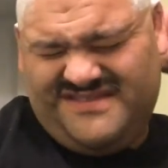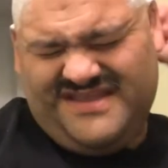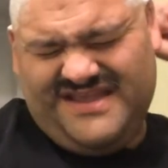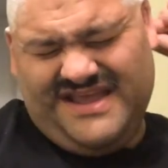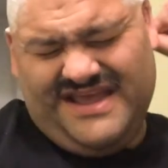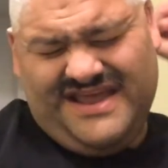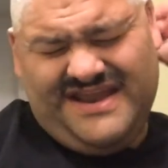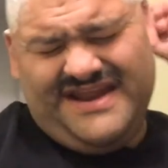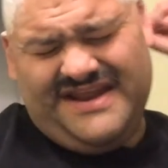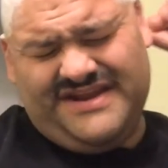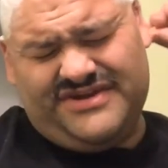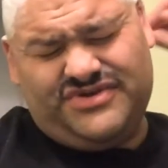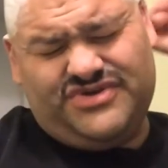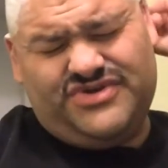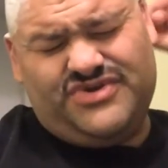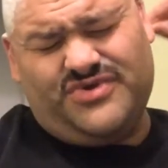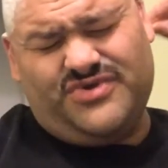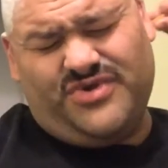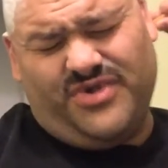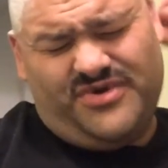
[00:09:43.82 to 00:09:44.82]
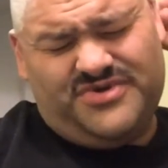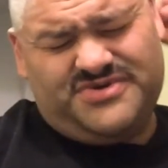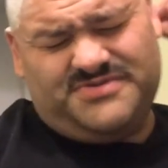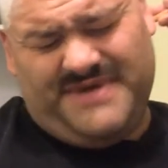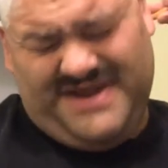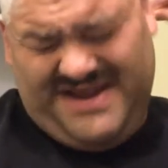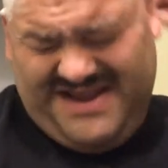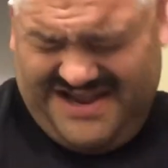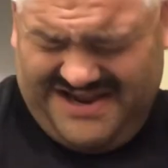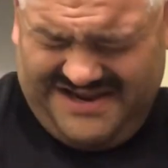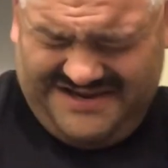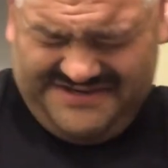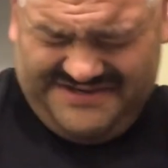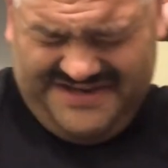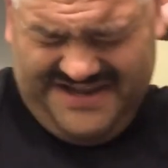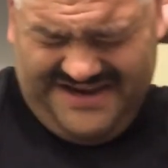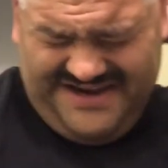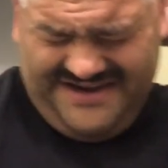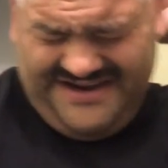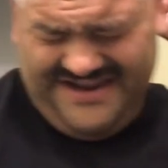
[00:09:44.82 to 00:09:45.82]
Again, I do close my
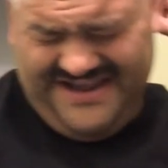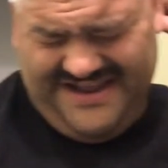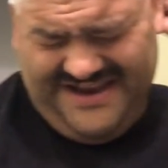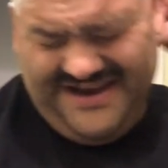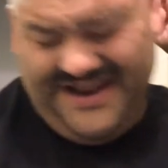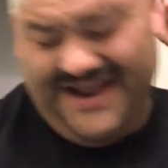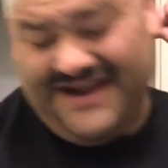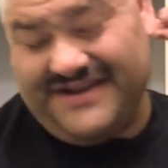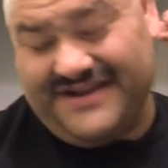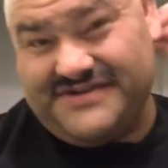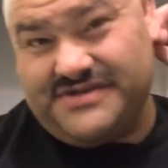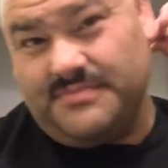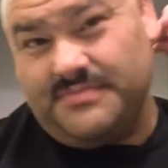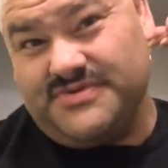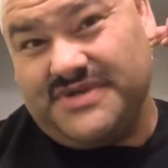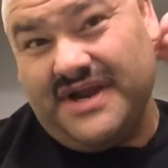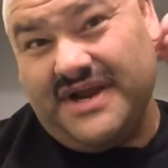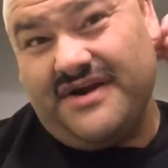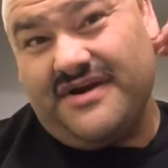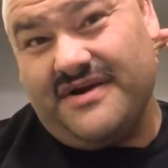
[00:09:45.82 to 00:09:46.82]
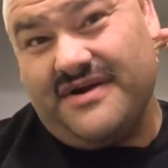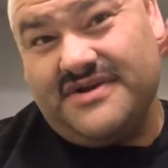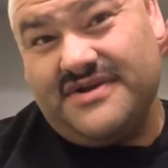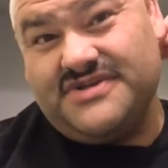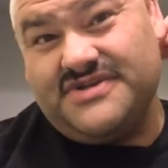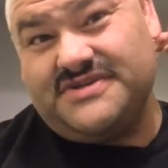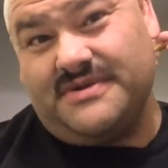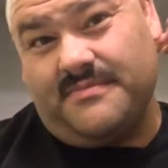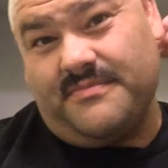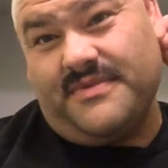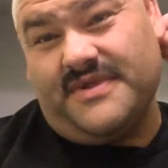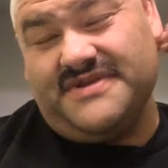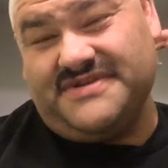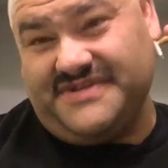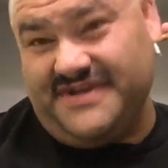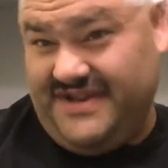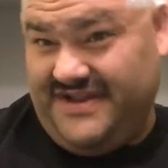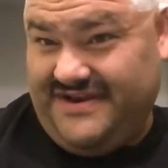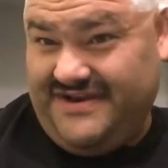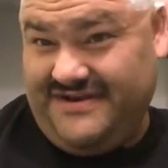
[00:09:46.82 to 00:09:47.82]
eyes. I, again, not because I'm scared. I just I'm
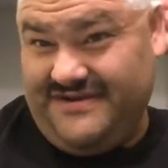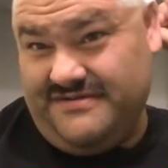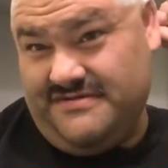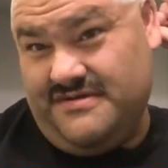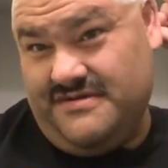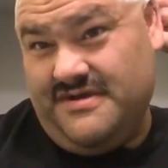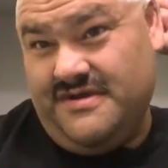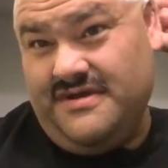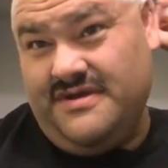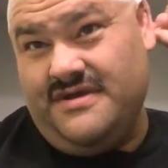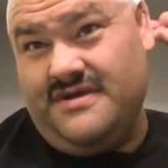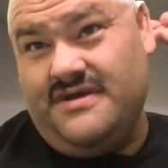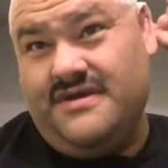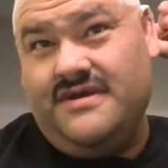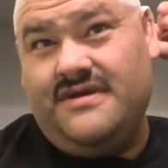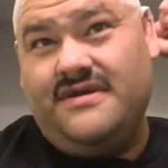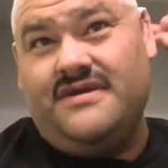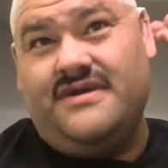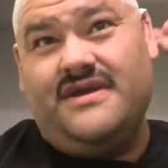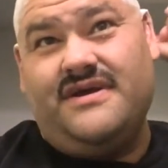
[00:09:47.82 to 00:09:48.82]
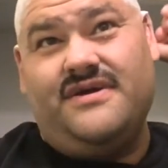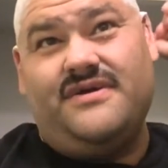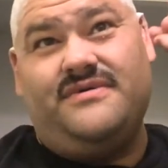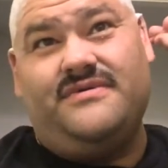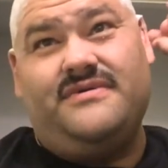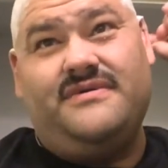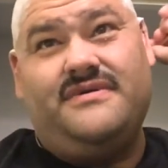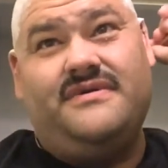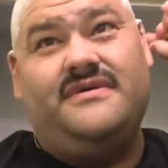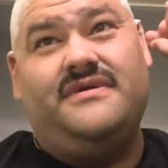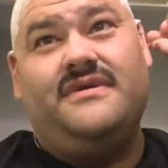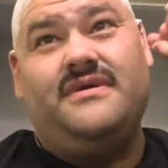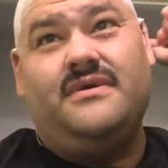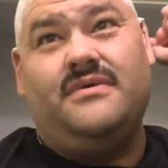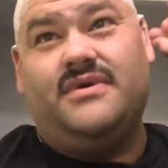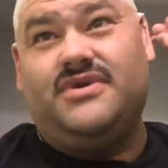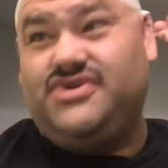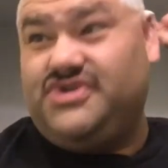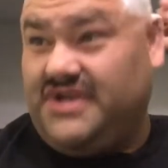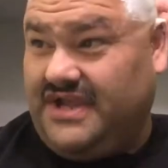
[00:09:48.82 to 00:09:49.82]
listening. You know,
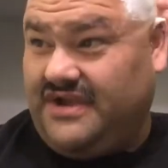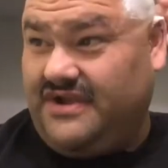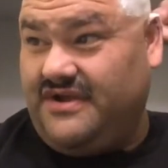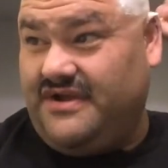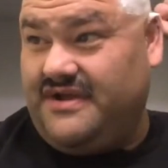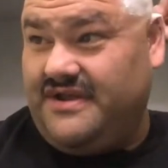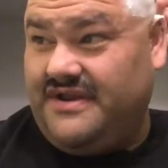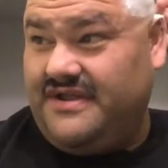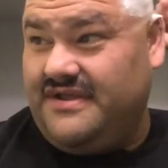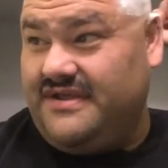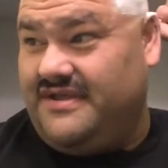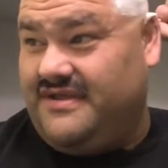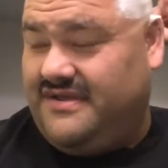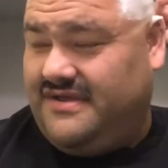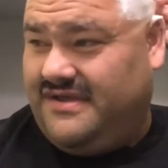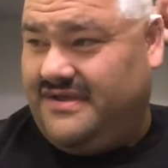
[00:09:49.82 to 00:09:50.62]
once you get good,